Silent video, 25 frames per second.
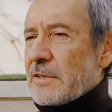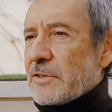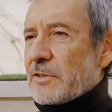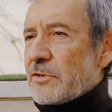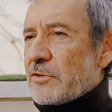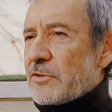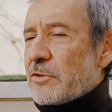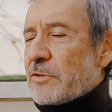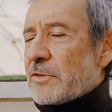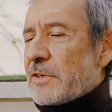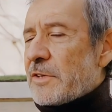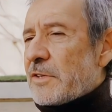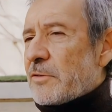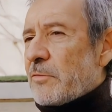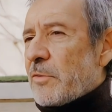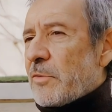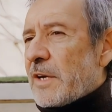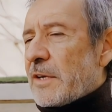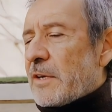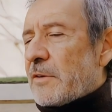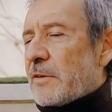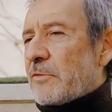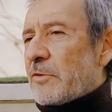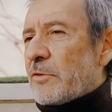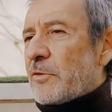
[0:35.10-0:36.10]
The truth is,
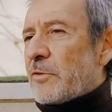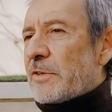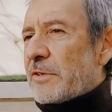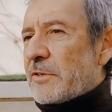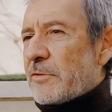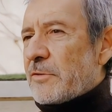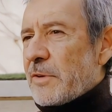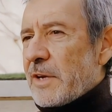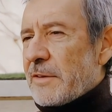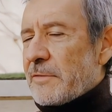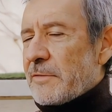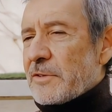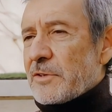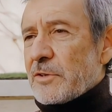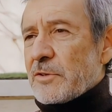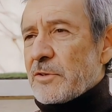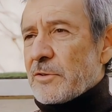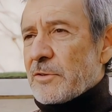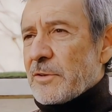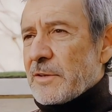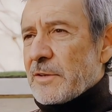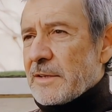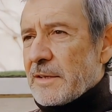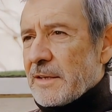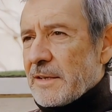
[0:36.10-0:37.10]
weather ruins revenue.
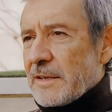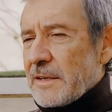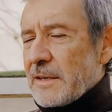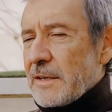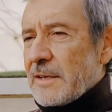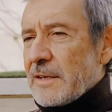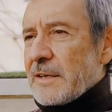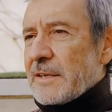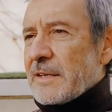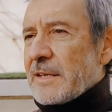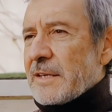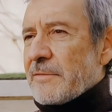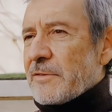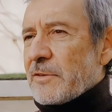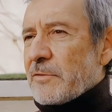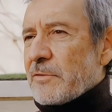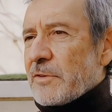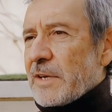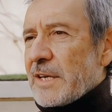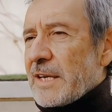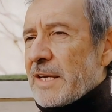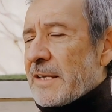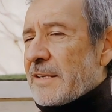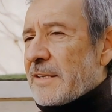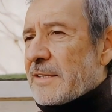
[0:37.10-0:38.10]
If it
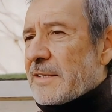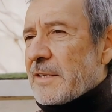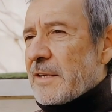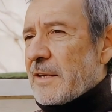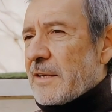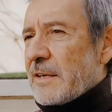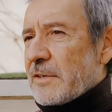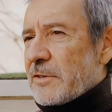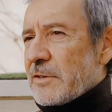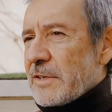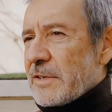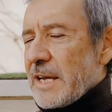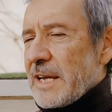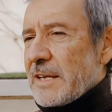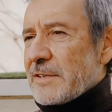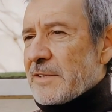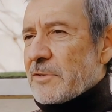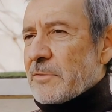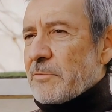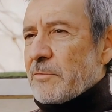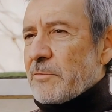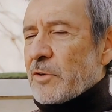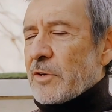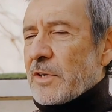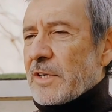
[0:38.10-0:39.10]
rains, you cancel
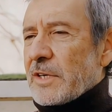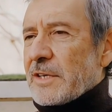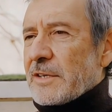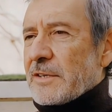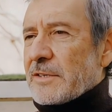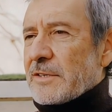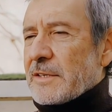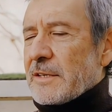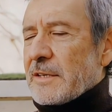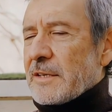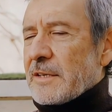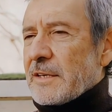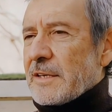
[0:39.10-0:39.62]
bookings.